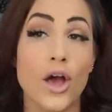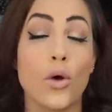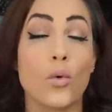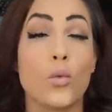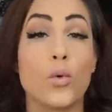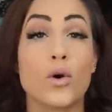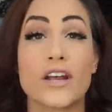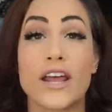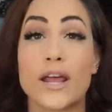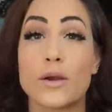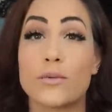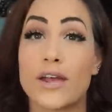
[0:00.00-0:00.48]

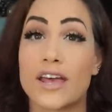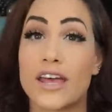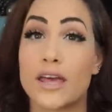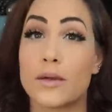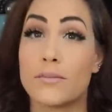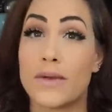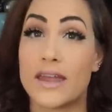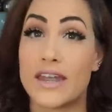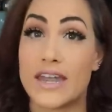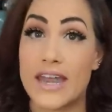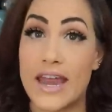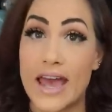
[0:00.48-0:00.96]
What I
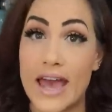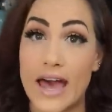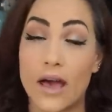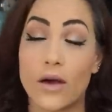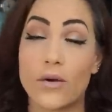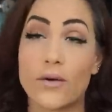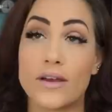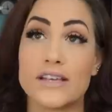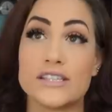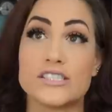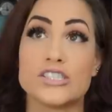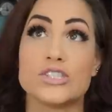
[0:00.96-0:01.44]
recommend
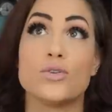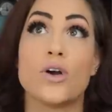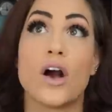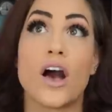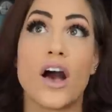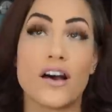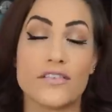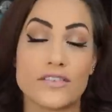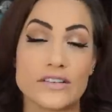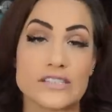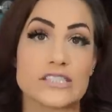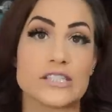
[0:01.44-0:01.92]
now is you
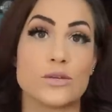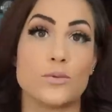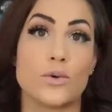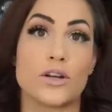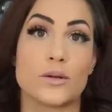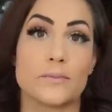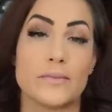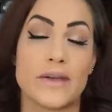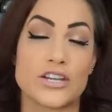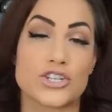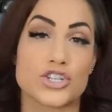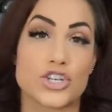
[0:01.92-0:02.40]
obviously
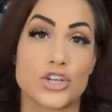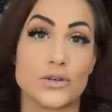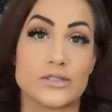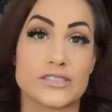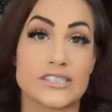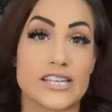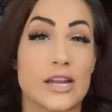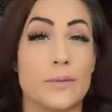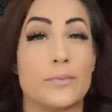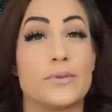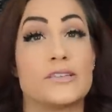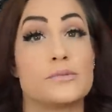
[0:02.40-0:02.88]
wanna make sure you
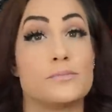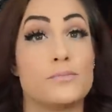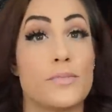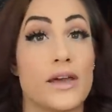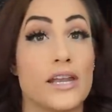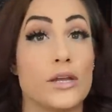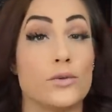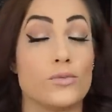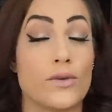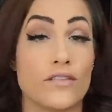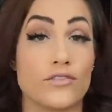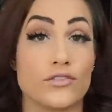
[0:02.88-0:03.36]
set up as
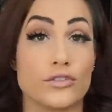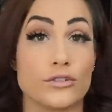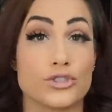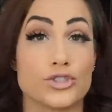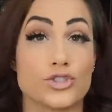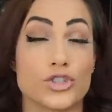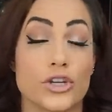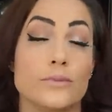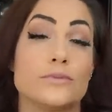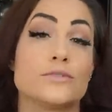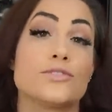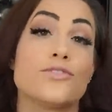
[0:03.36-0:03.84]
many revenue
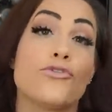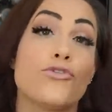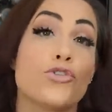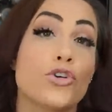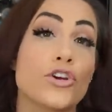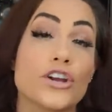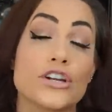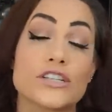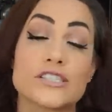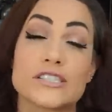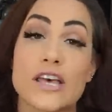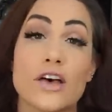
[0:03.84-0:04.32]
streams
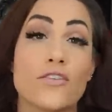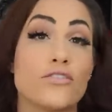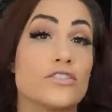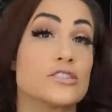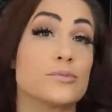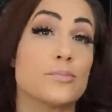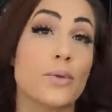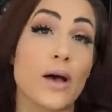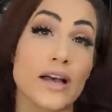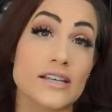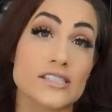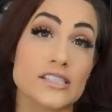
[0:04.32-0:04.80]
for yourself
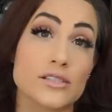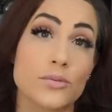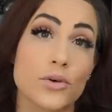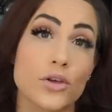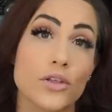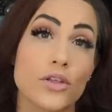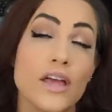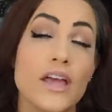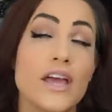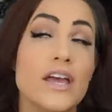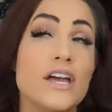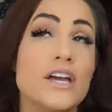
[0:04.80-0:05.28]
as
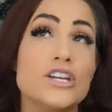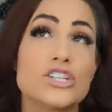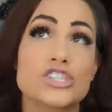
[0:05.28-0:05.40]
possible,